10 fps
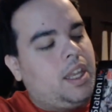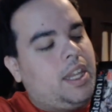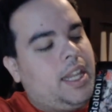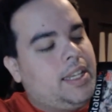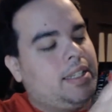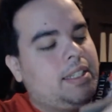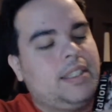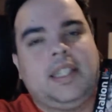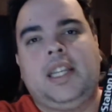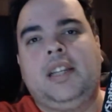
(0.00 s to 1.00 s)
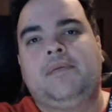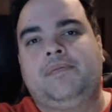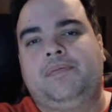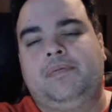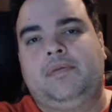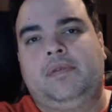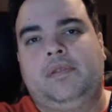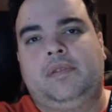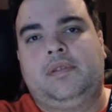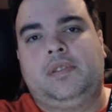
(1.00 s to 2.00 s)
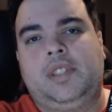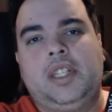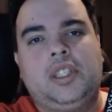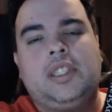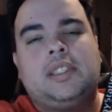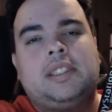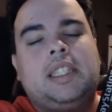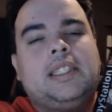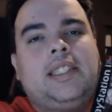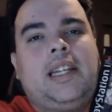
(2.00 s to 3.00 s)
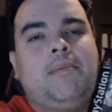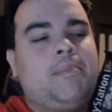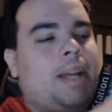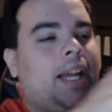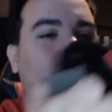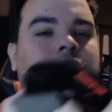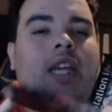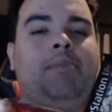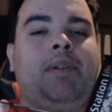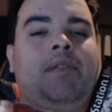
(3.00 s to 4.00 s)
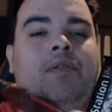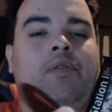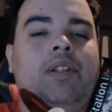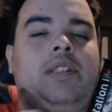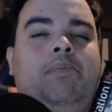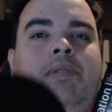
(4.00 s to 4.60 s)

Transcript: It has the CD. Actually, the CD is not in bad shape, and of course